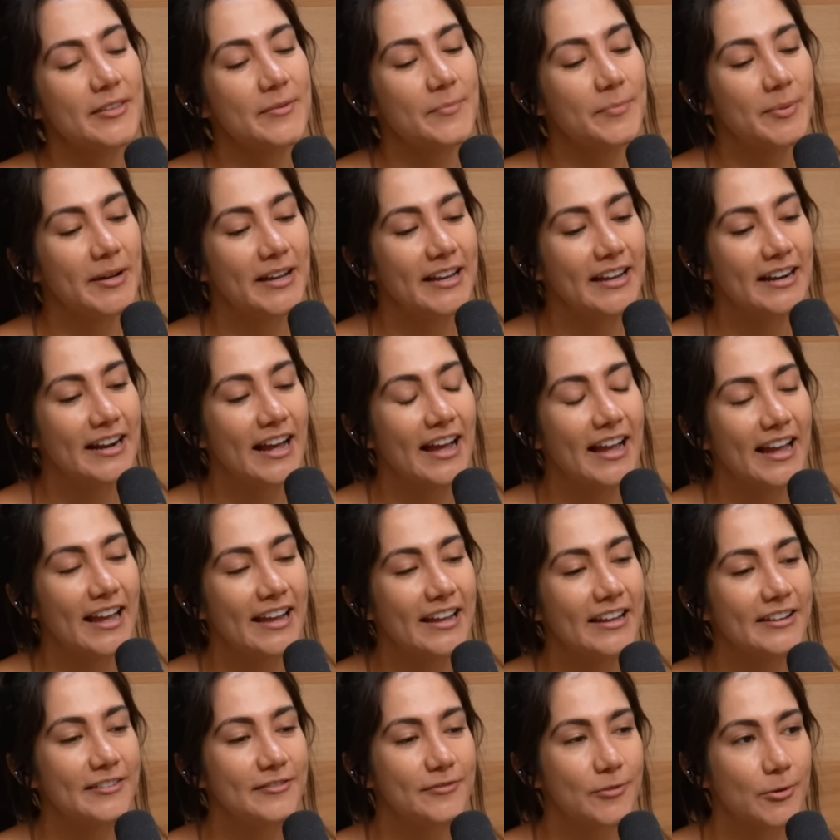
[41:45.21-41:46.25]
But
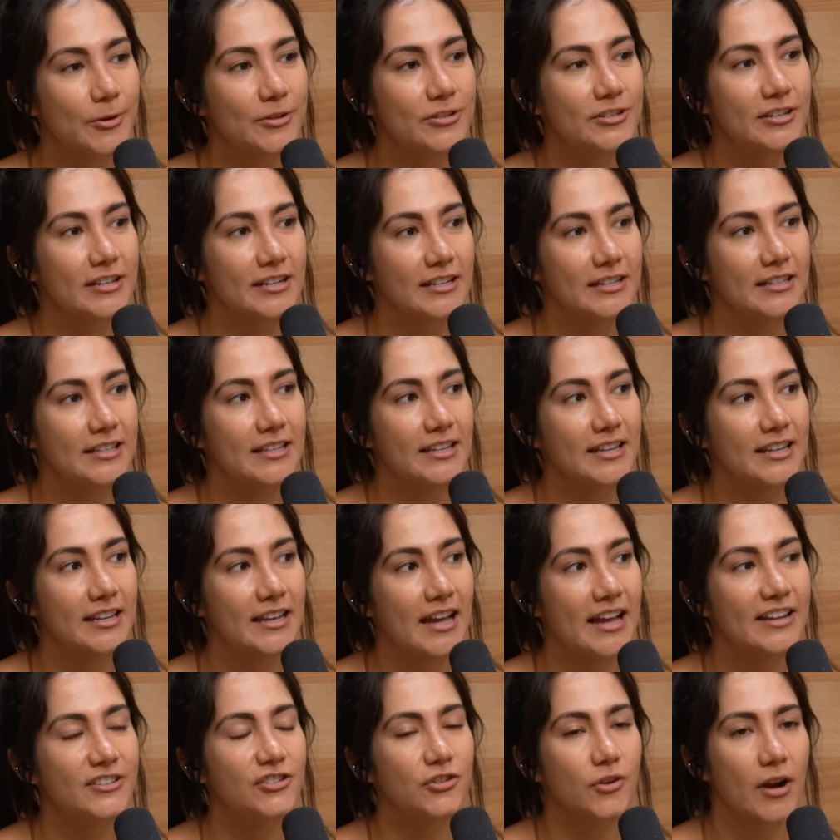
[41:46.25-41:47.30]

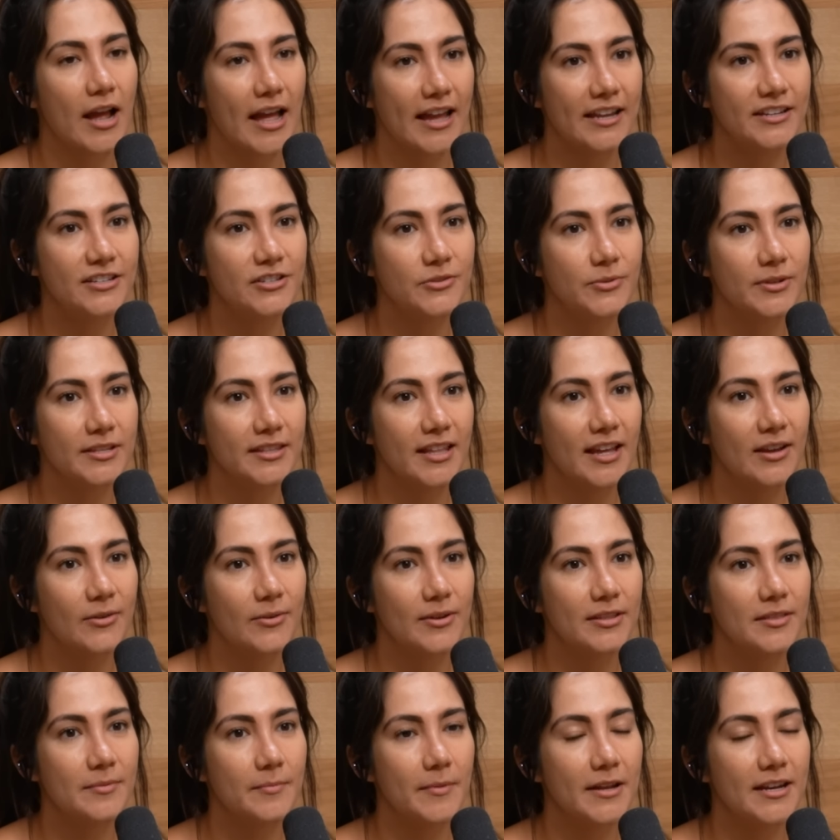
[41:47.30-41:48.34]
I tried doing that
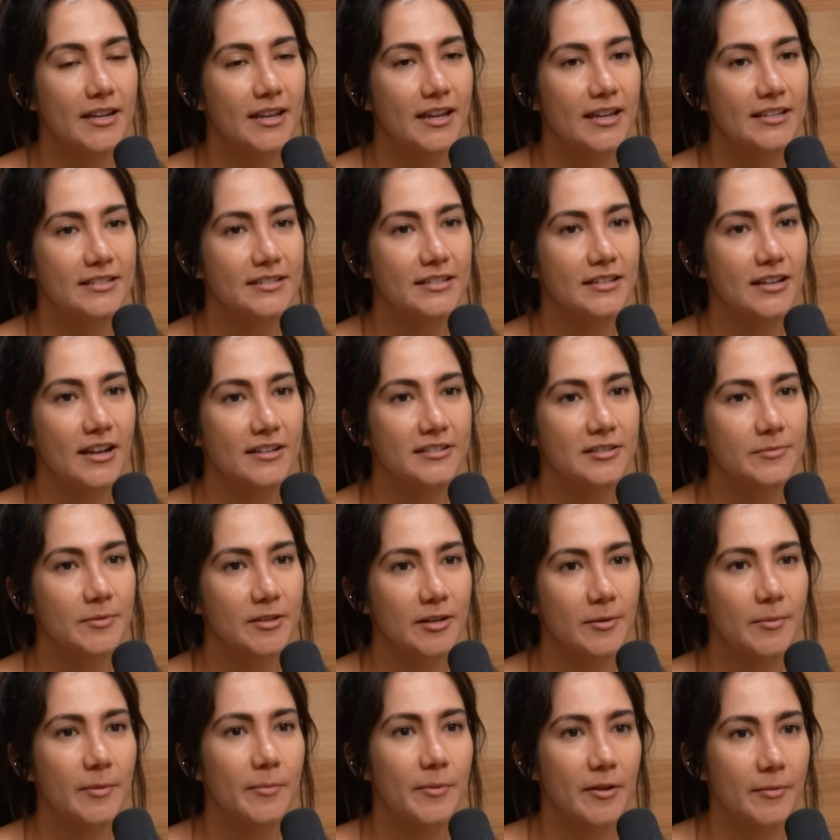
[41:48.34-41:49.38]
with Money Heist and Casa
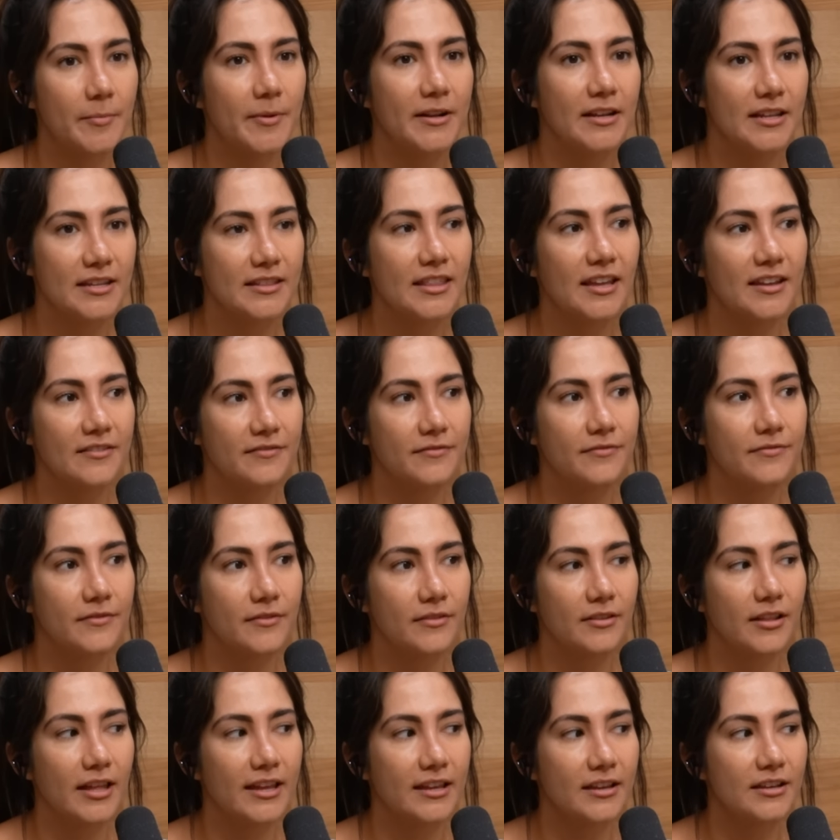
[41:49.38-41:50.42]
de Papel, but they've
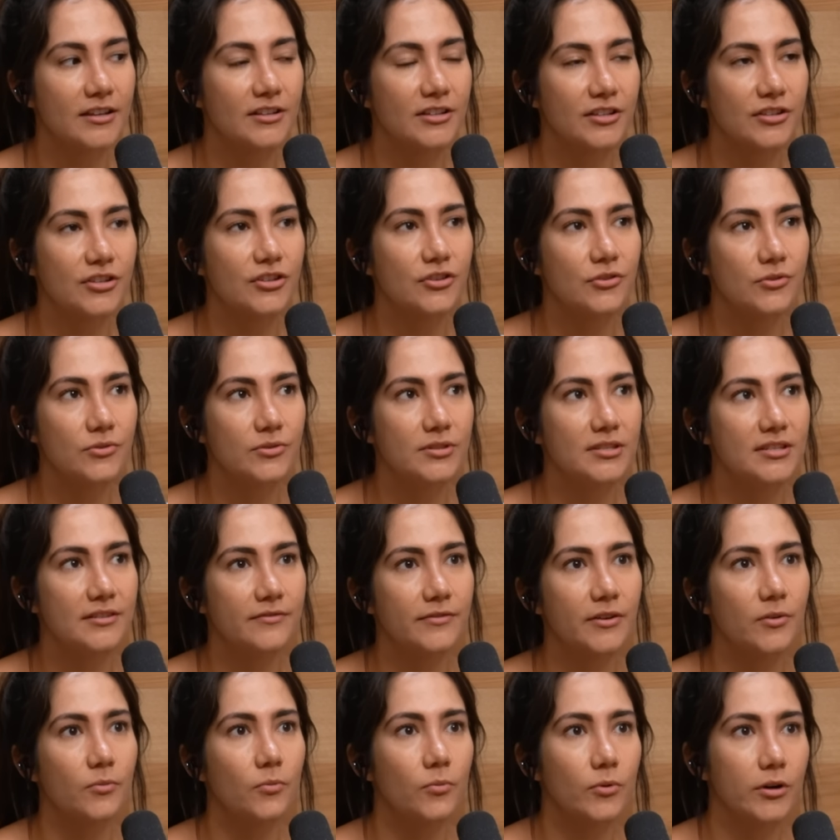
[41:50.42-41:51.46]
like used
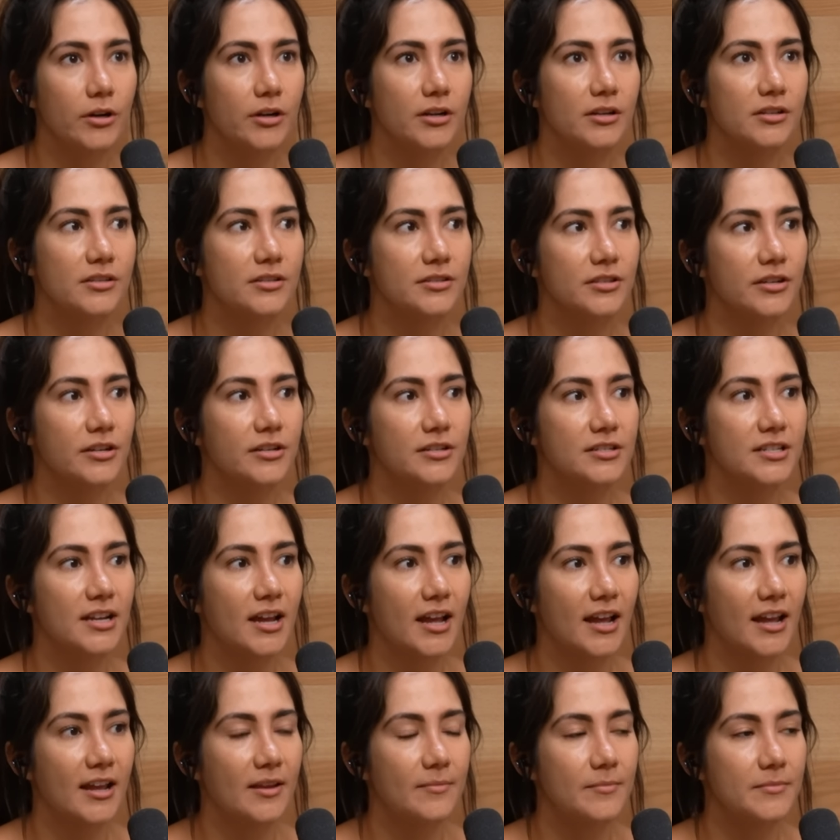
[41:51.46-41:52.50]
different words certain
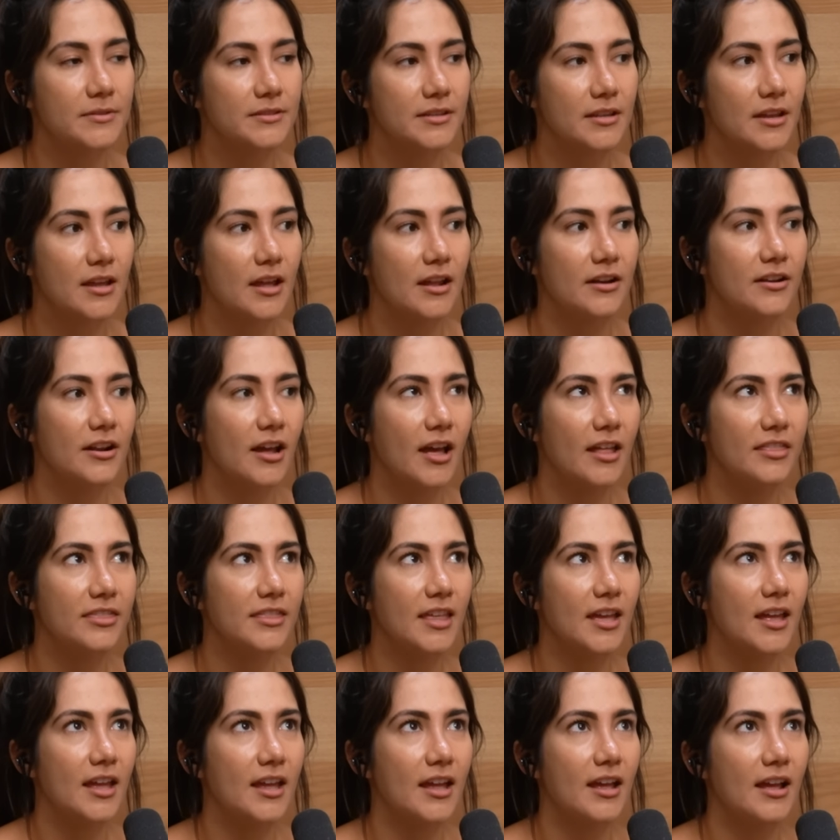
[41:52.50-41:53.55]
times.
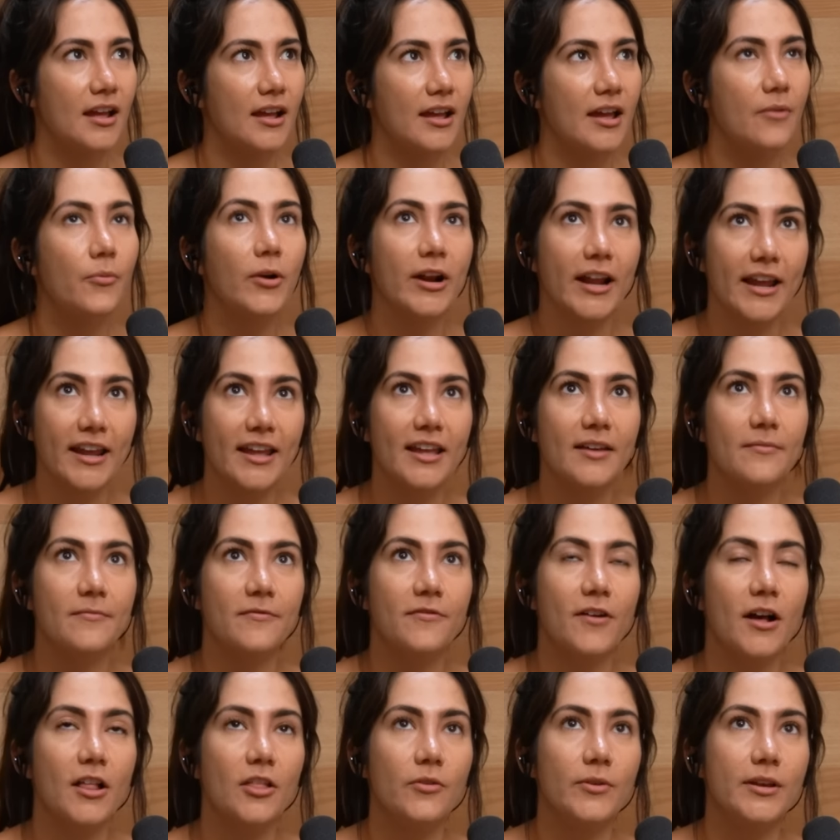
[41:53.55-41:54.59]
Not that when I am
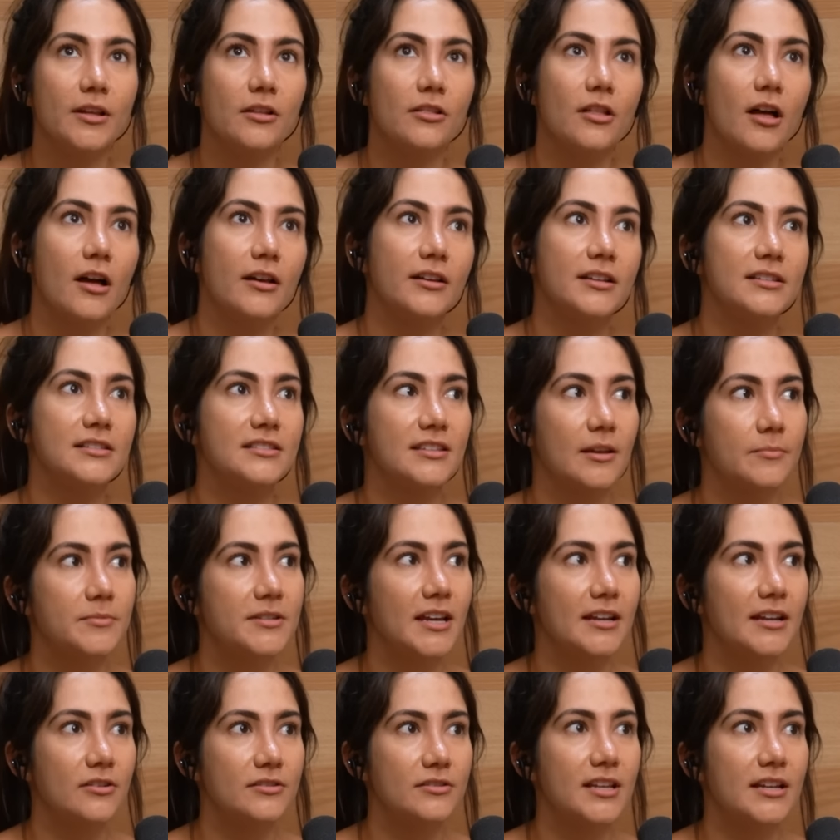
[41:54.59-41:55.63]
following along in
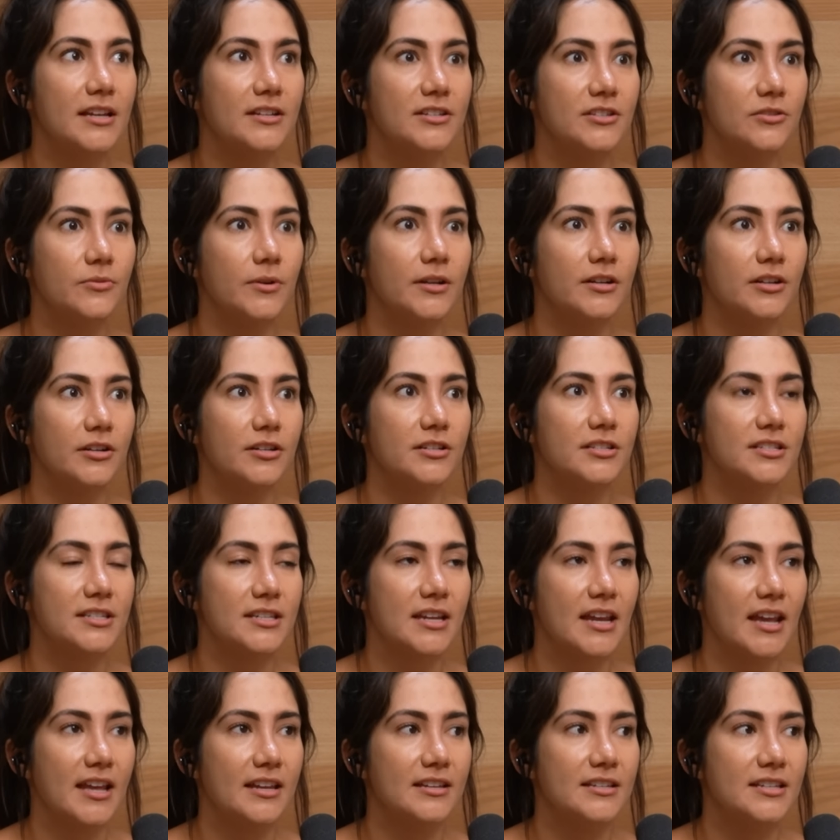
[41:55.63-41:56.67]
subtitles, I do
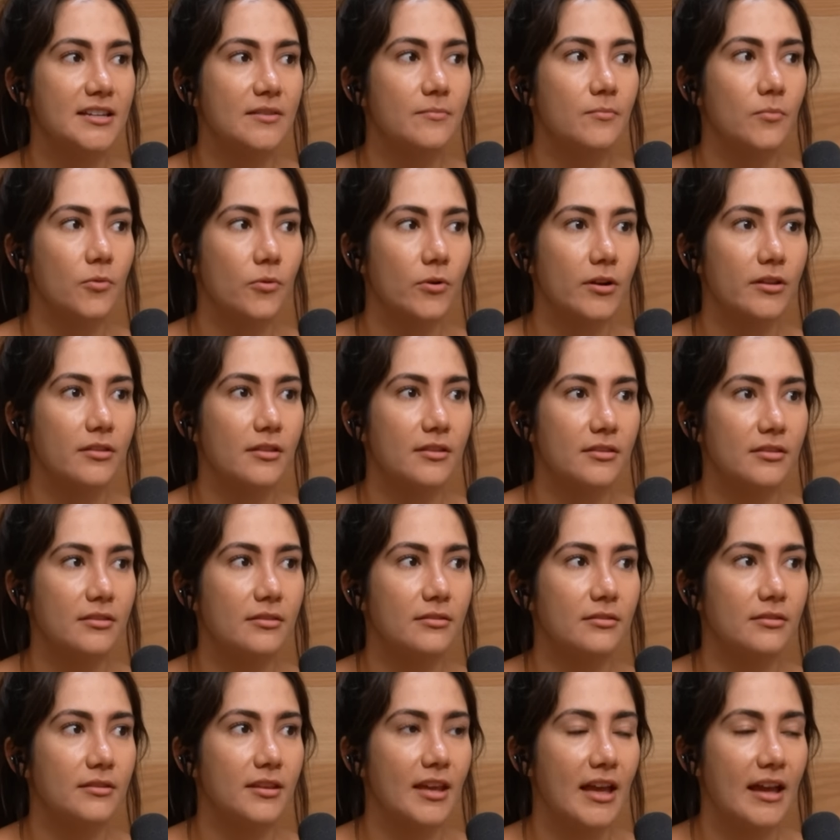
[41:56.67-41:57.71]
understand it more
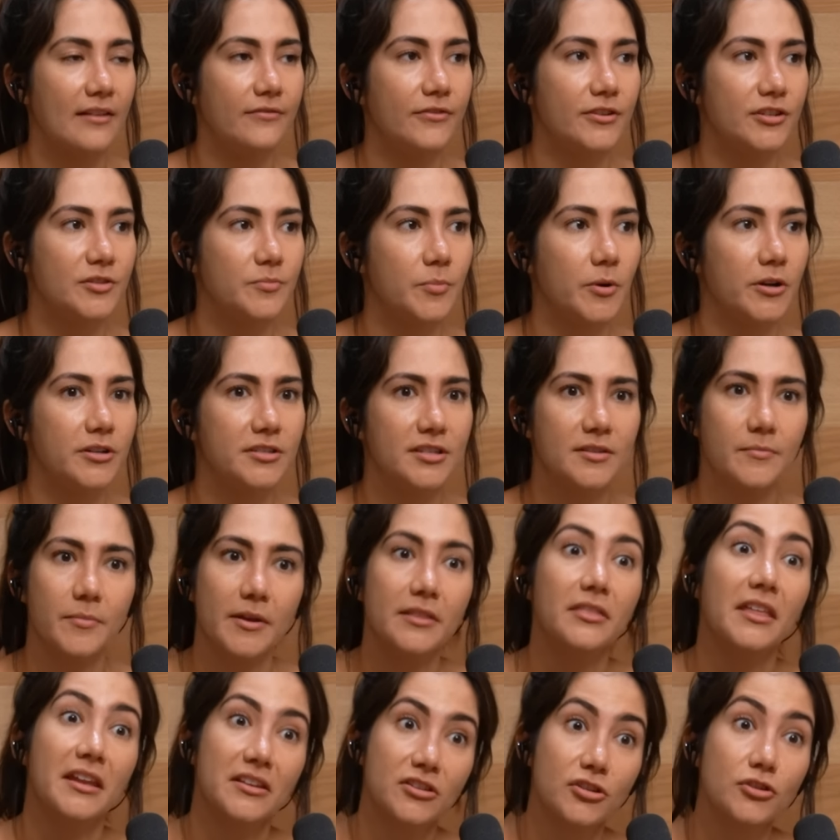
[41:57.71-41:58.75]
than the average person,
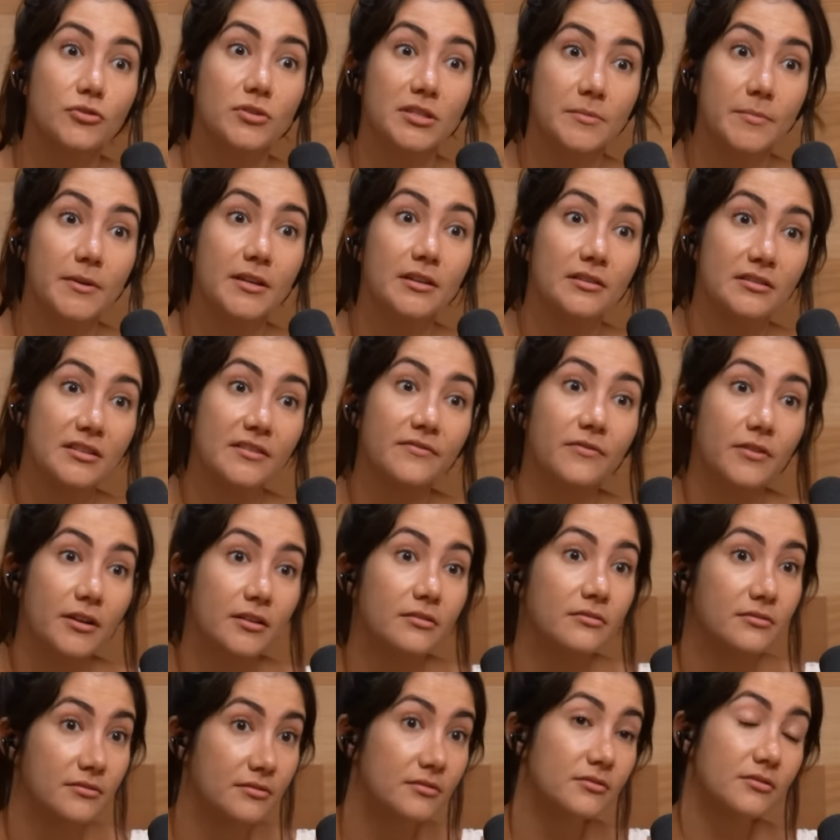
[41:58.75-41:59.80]
but they do speak
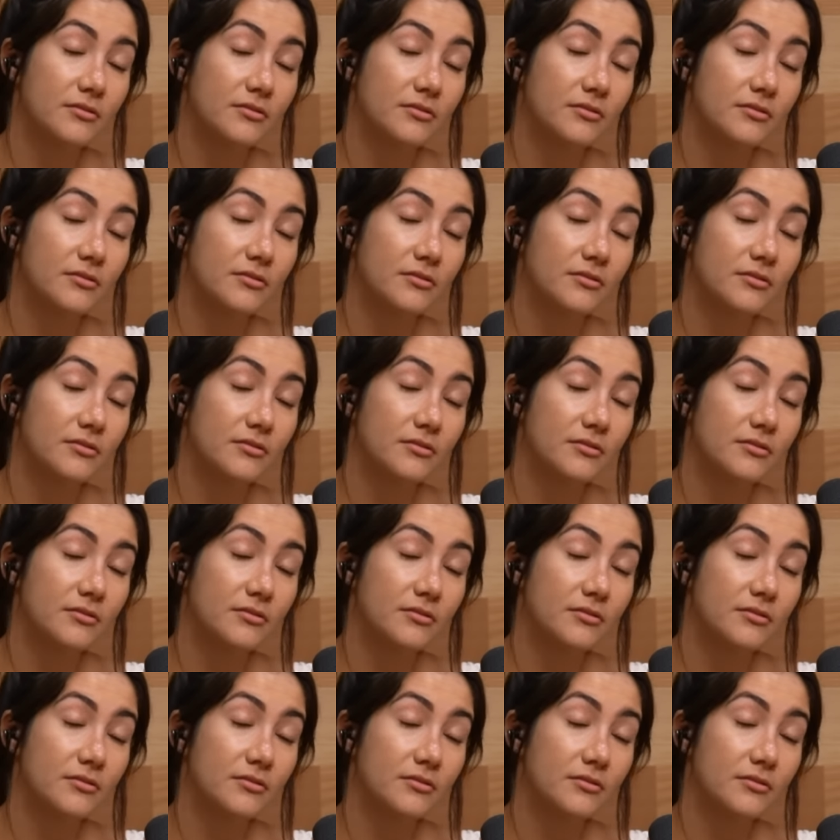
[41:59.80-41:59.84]
different.